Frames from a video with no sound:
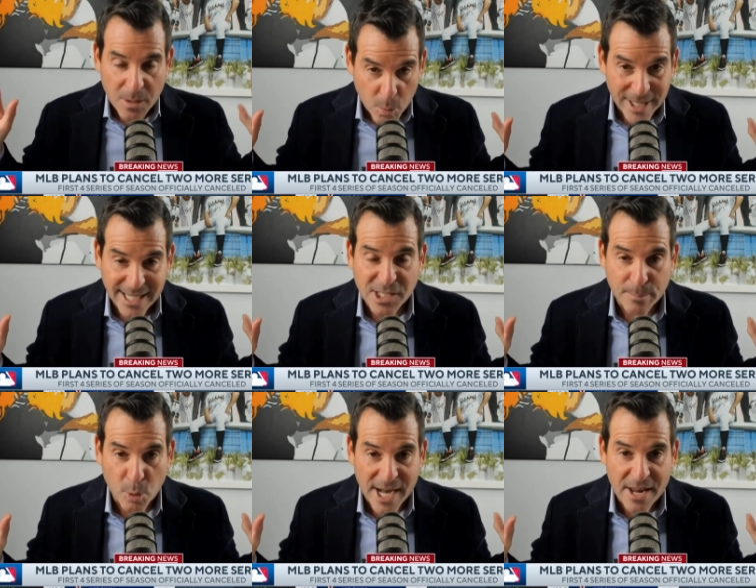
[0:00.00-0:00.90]
We need to
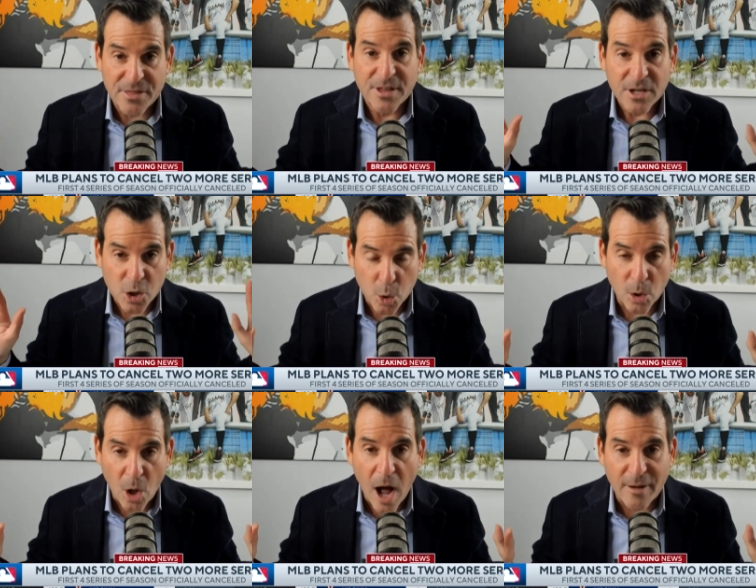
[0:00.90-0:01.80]
breathe,
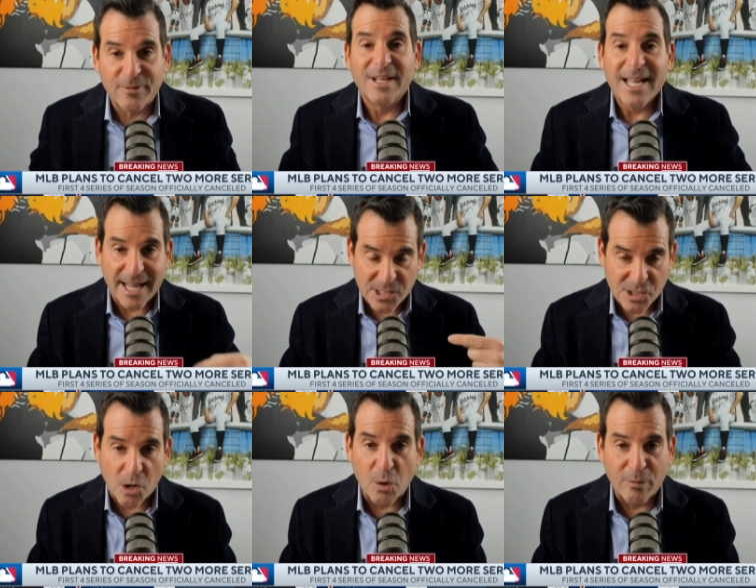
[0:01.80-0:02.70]
cool off, and
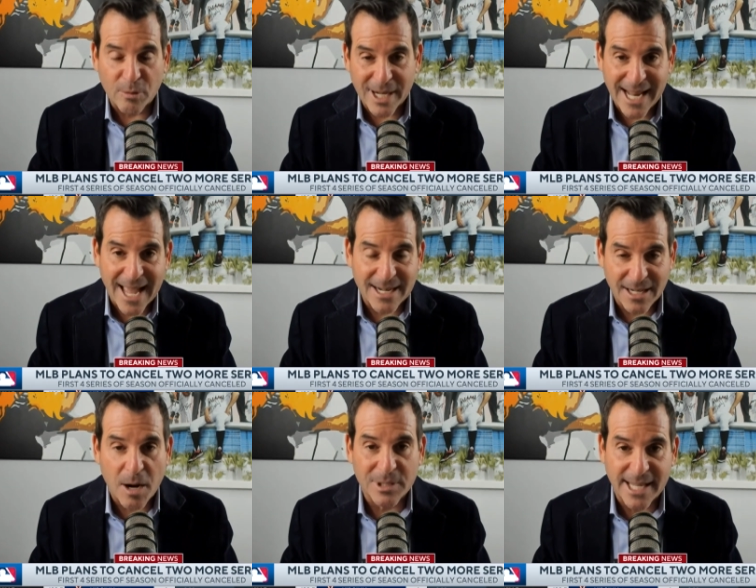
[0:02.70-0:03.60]
start over again in a
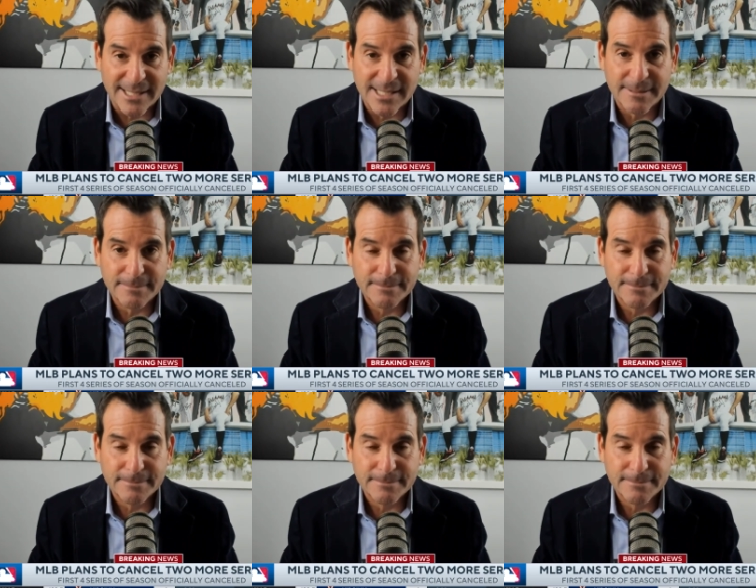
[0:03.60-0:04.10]
couple days.